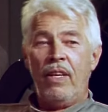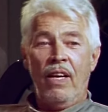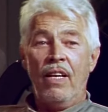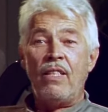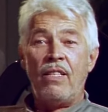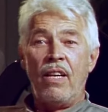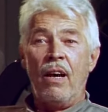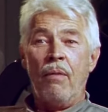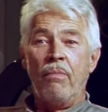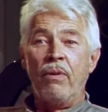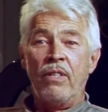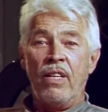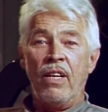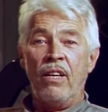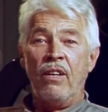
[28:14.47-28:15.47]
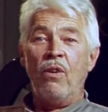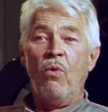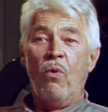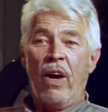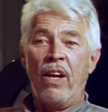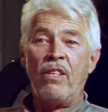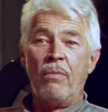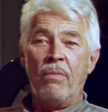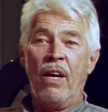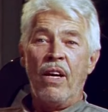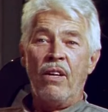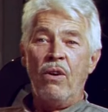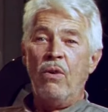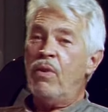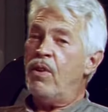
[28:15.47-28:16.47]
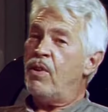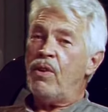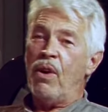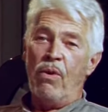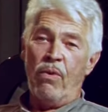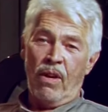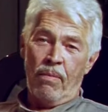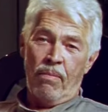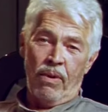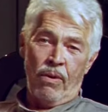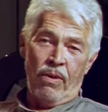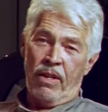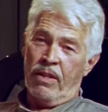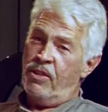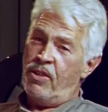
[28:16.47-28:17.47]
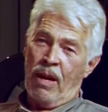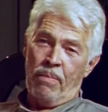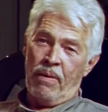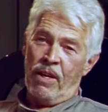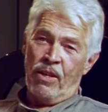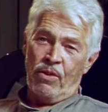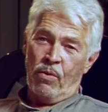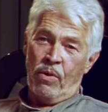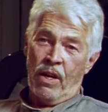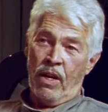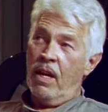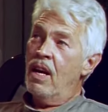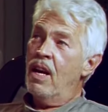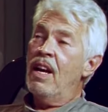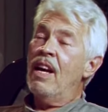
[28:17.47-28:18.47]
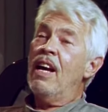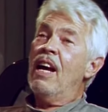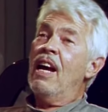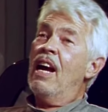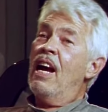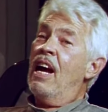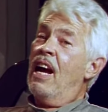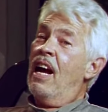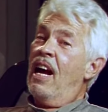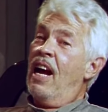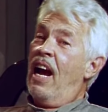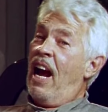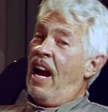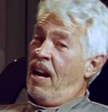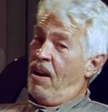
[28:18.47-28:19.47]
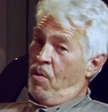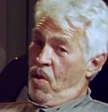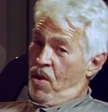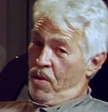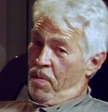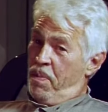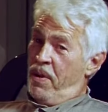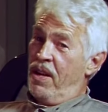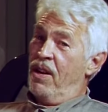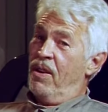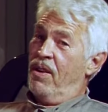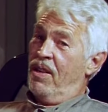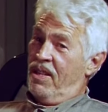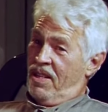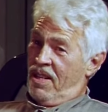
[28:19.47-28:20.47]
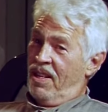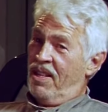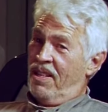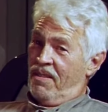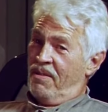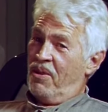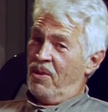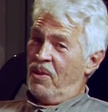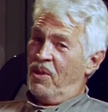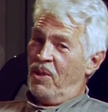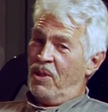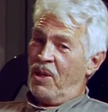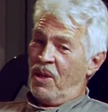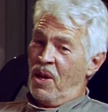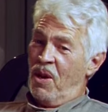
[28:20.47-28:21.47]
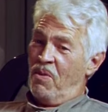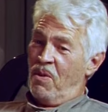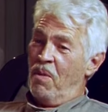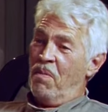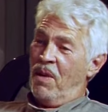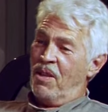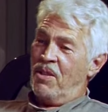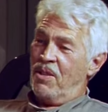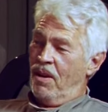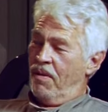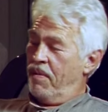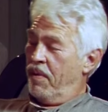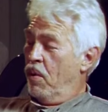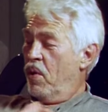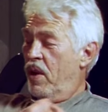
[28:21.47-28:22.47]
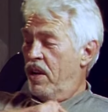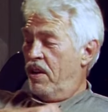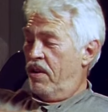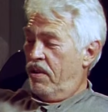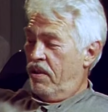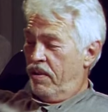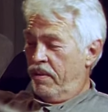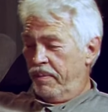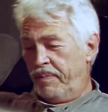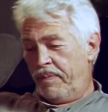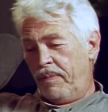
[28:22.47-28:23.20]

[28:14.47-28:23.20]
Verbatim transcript: And Sam proceeded to write some haiku and totally blew the Japanese away. And Walter Peter, his accountant, and myself away, too.